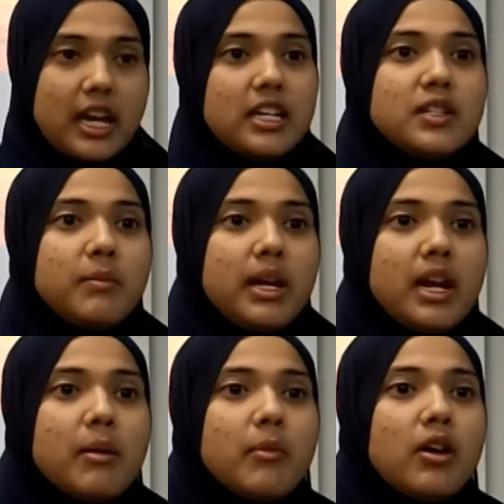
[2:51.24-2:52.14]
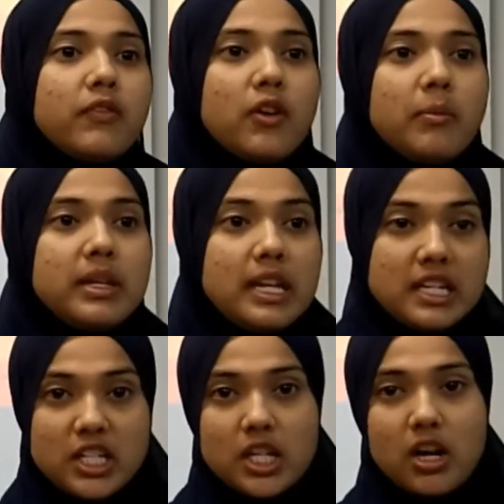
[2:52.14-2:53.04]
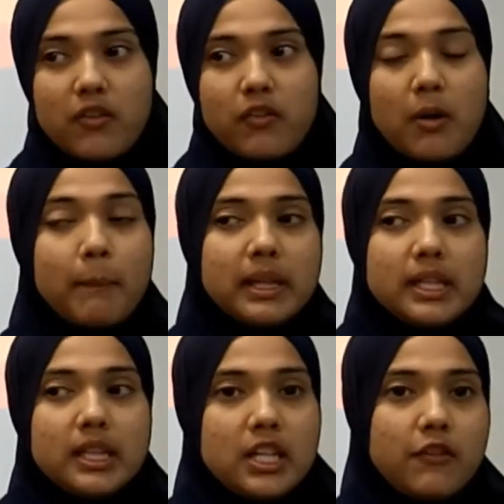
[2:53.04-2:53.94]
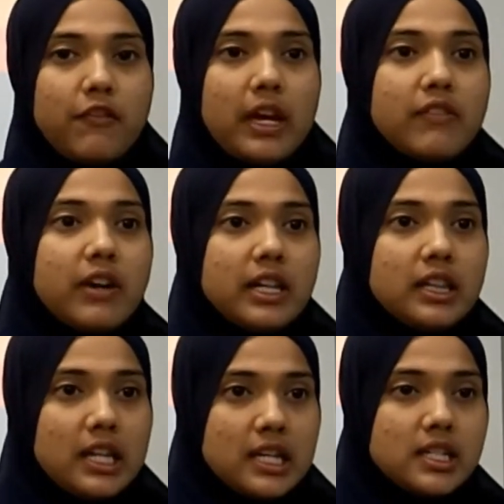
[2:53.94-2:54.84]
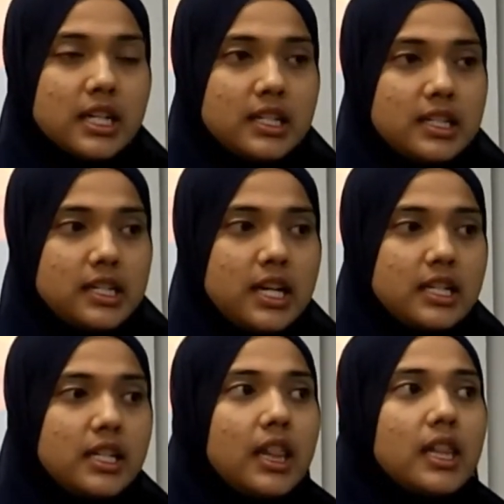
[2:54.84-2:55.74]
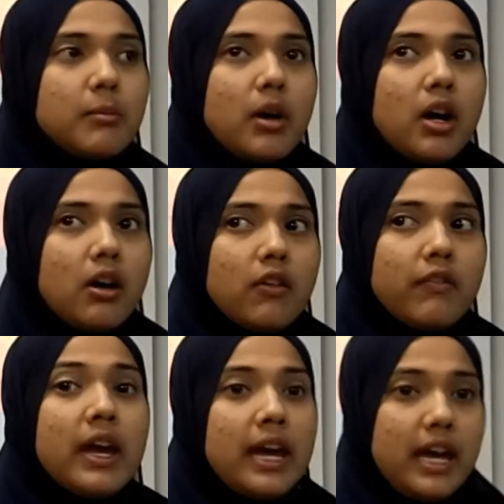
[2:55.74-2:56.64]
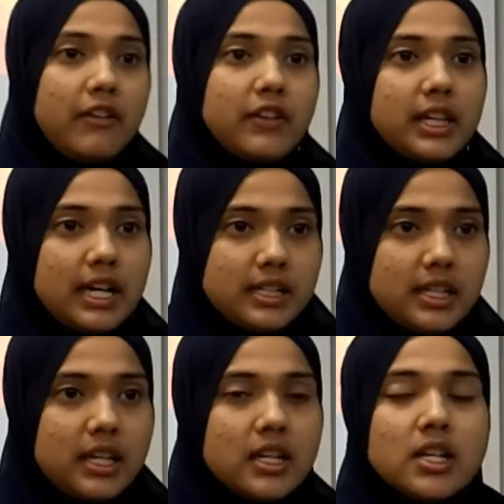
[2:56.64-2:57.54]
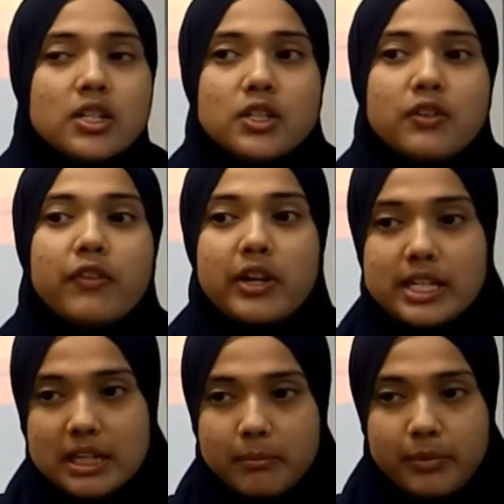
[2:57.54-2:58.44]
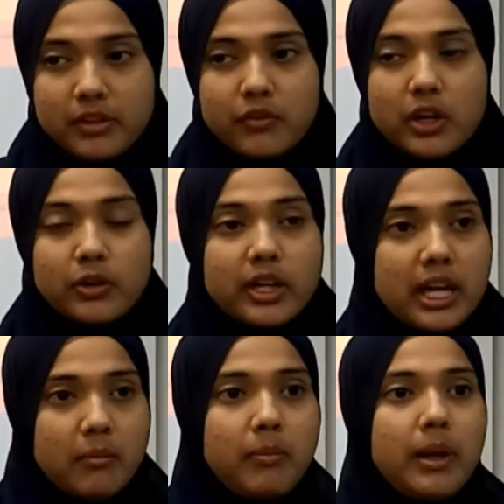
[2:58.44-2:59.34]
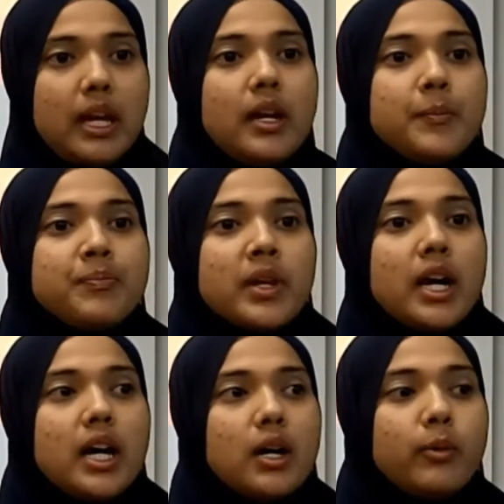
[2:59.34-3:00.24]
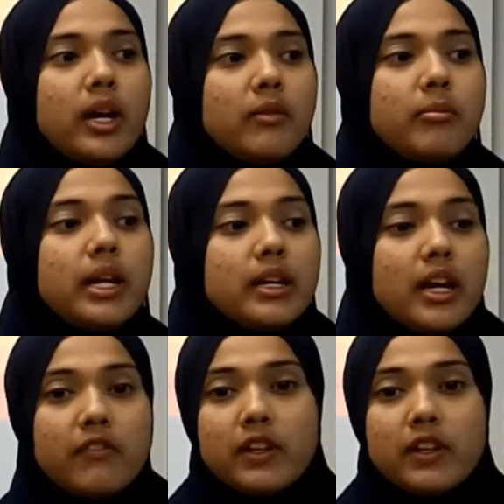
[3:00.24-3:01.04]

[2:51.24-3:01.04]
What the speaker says: that is made up of combination of competitive advantage such as in terms of advertising. So for example, for our campaign, we have made the